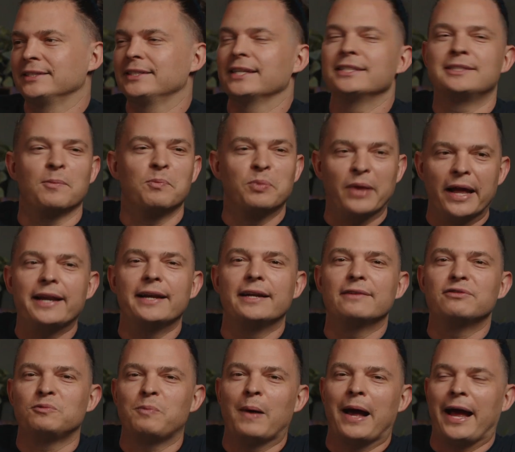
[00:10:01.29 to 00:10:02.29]
It's a planet of
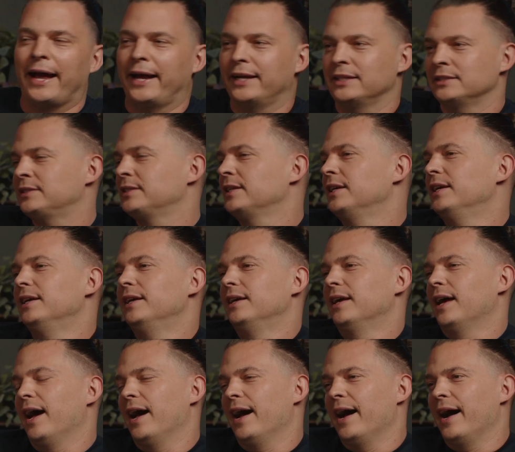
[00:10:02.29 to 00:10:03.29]
spies.
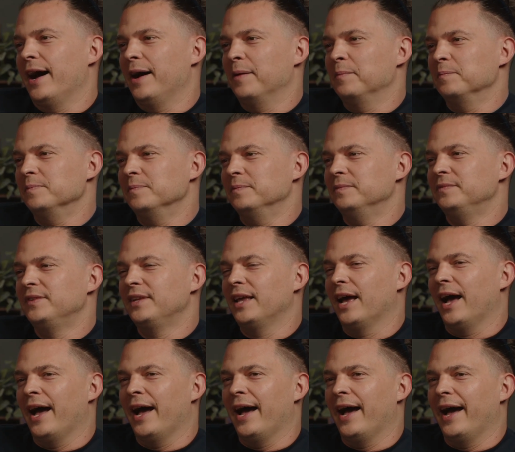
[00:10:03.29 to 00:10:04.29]
Um,
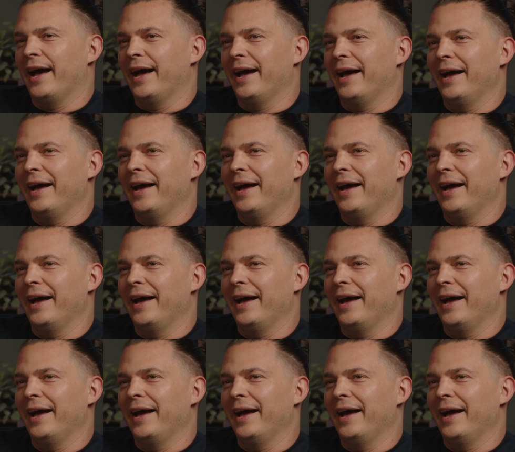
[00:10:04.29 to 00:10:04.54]
uh,